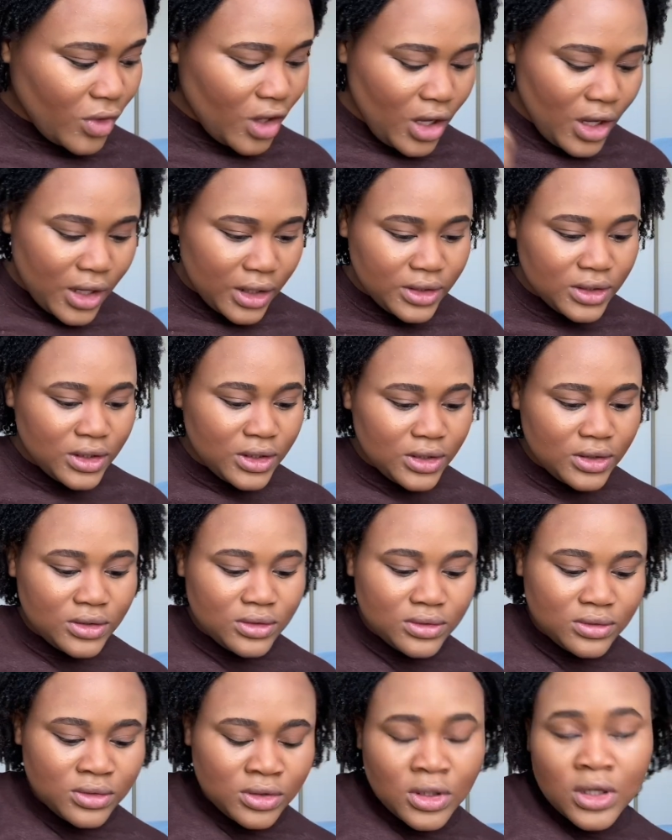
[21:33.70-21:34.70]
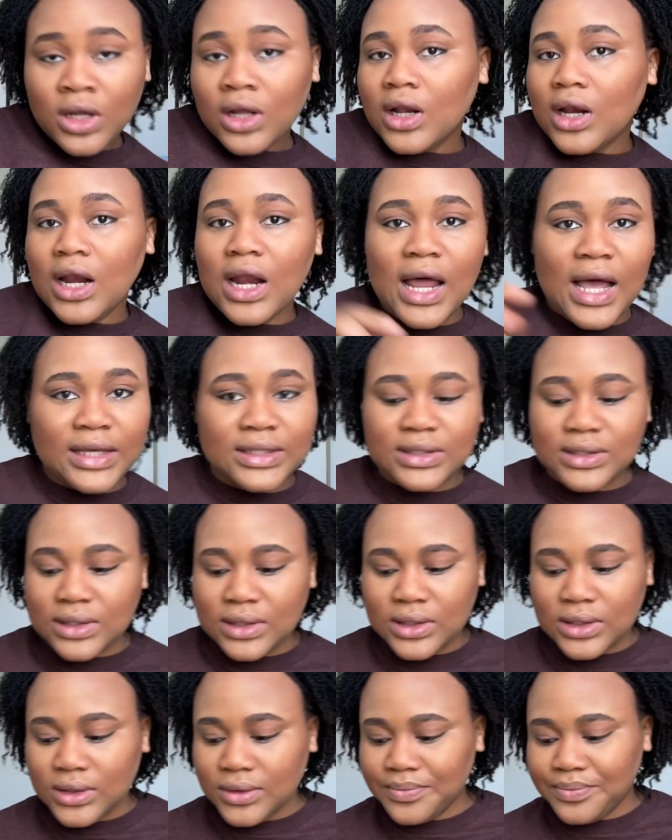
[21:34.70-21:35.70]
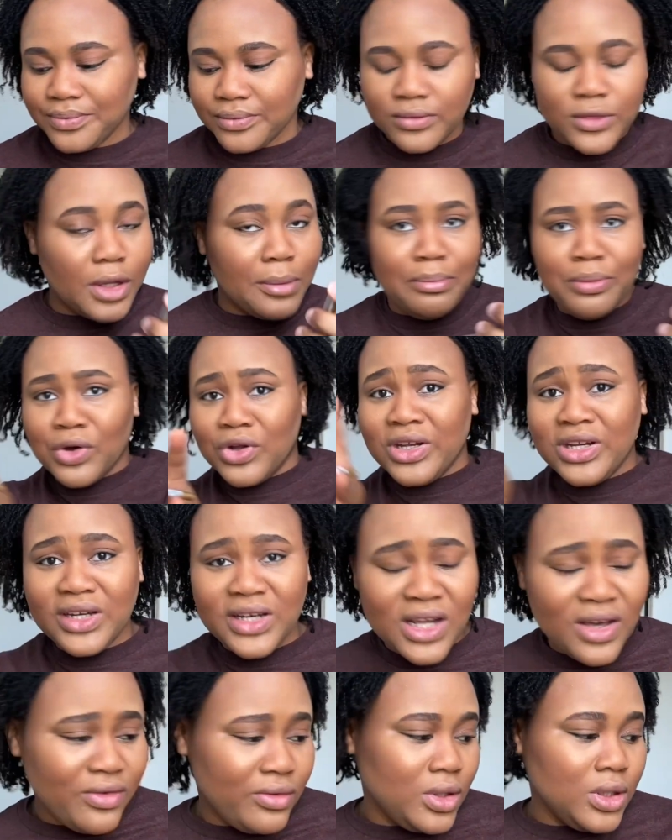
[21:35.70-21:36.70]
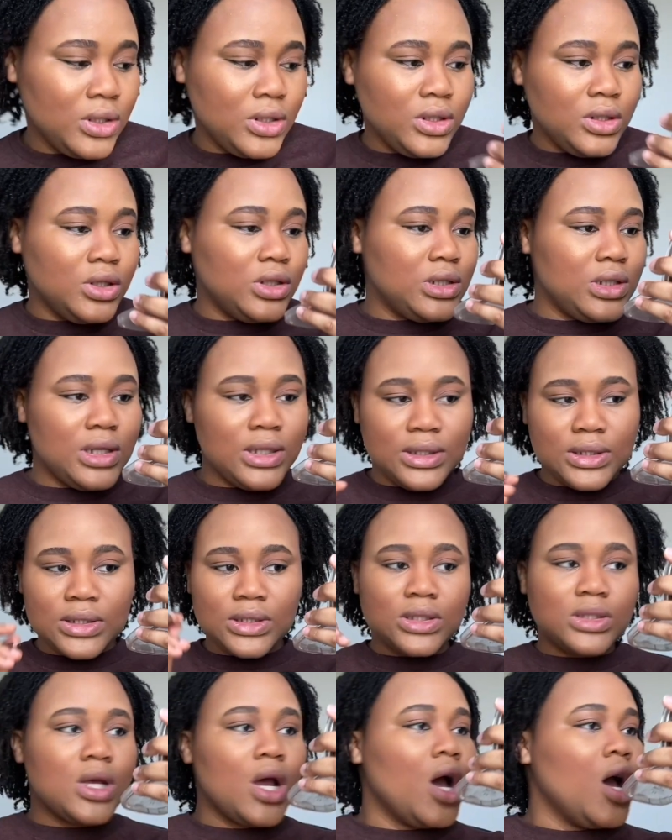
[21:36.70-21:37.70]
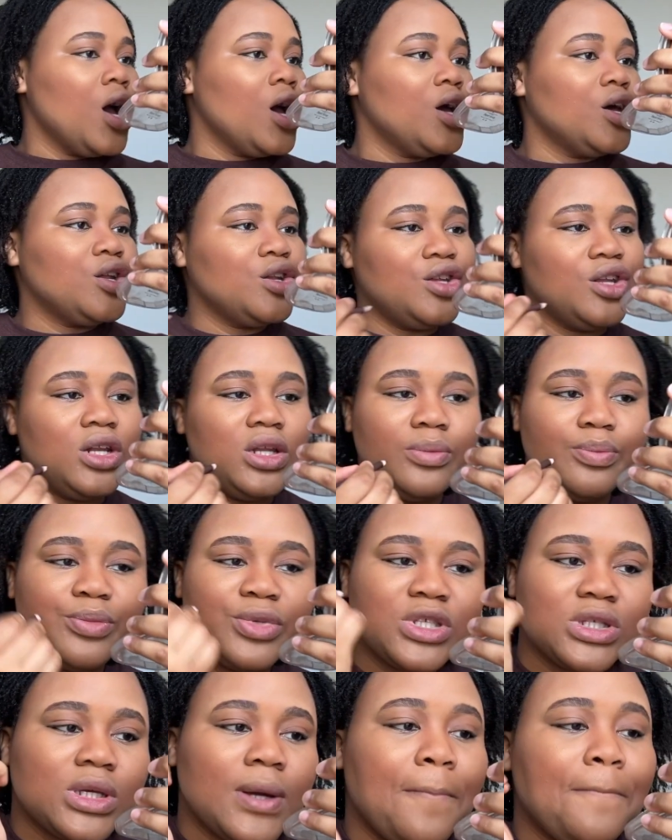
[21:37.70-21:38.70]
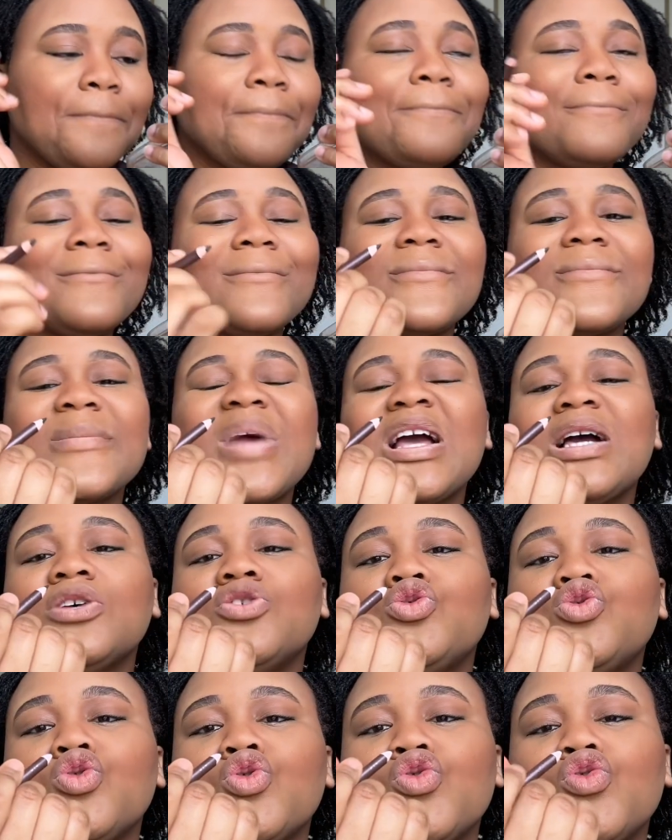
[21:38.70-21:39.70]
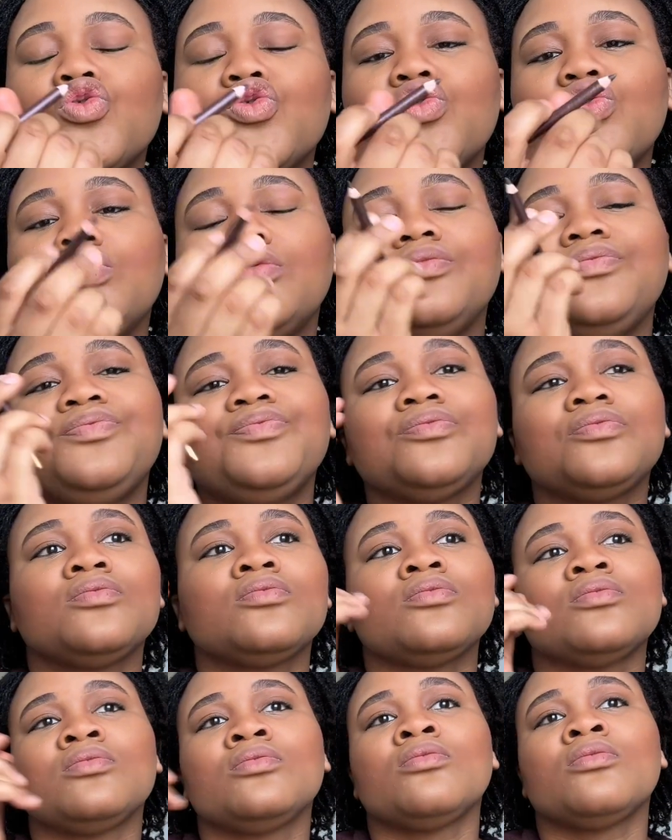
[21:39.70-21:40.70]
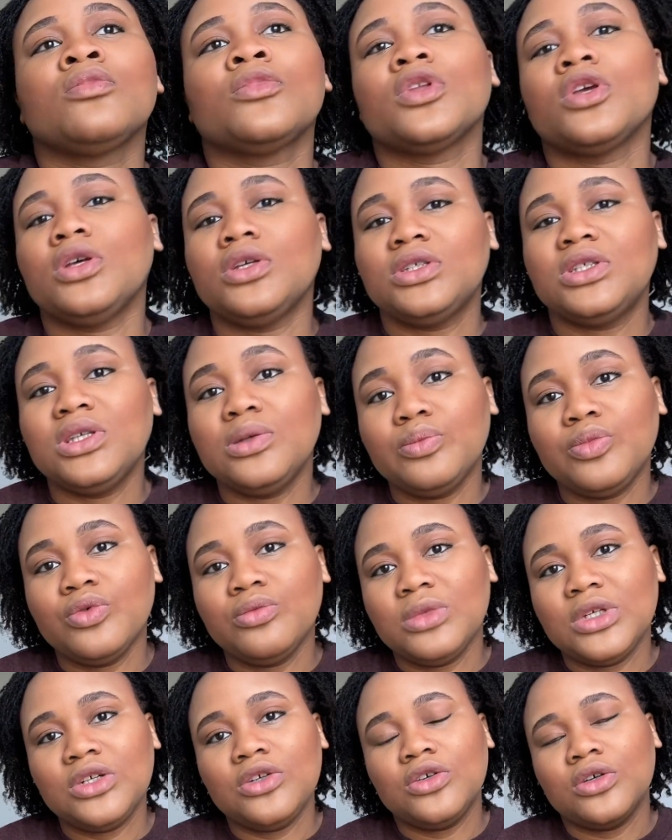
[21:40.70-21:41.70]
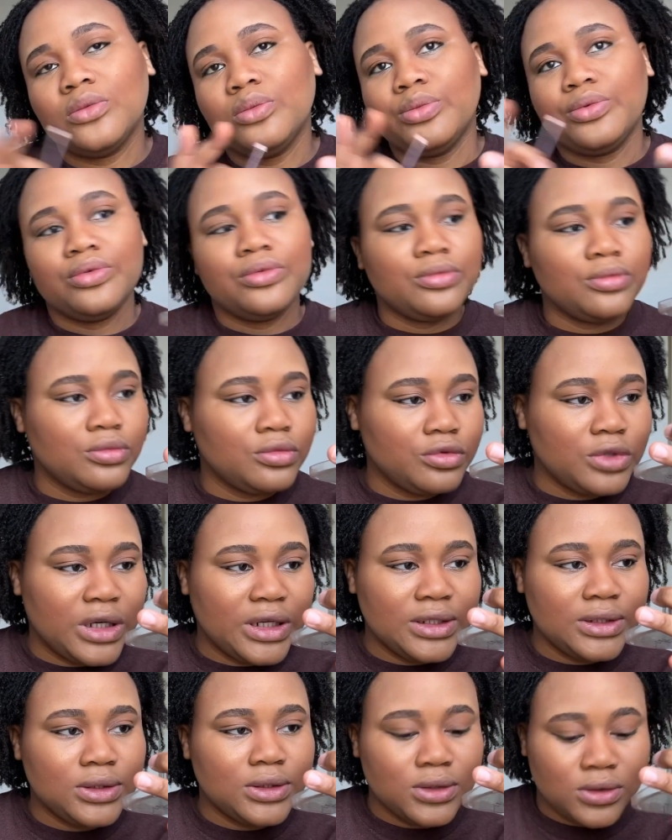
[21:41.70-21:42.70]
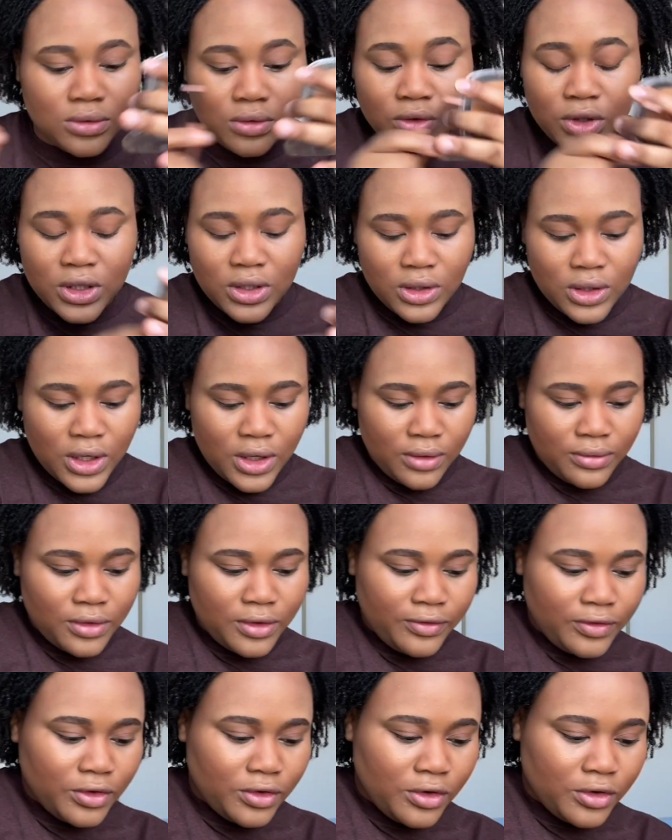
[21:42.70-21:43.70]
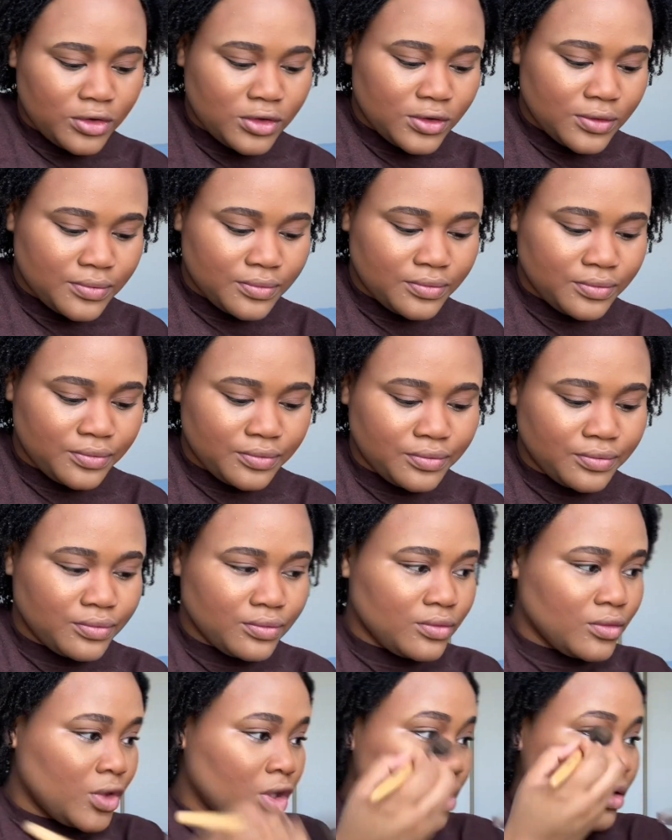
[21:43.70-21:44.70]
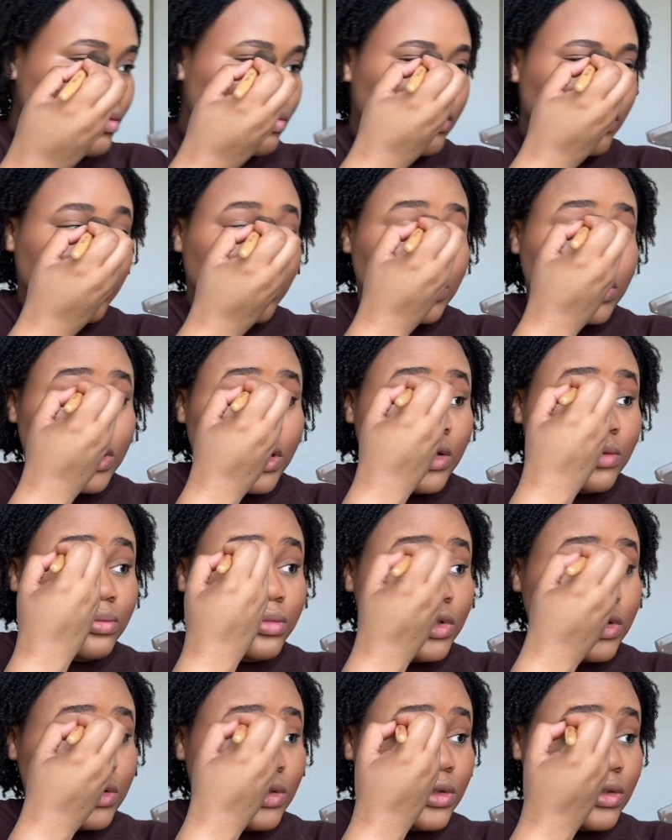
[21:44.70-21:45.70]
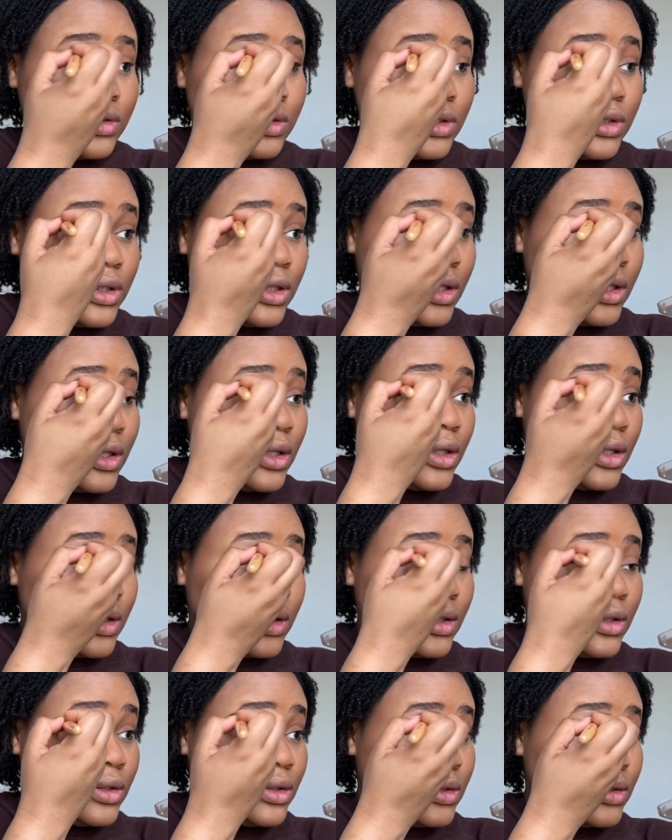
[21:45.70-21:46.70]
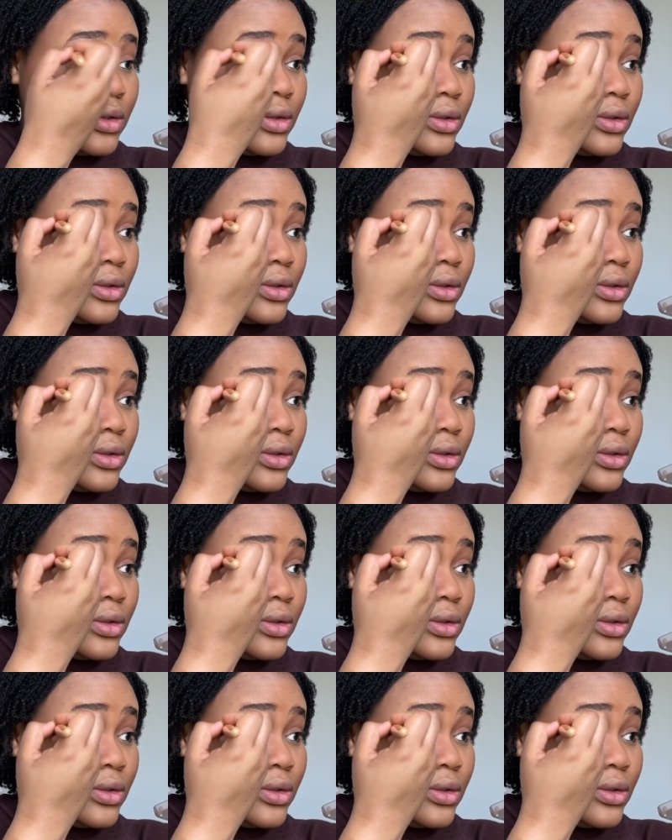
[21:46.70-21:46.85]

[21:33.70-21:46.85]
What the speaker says: And then lastly, but definitely not the least, the lips. So simple makeup, right? Okay, yeah, I forgot. Bronzer a bit on the eyes.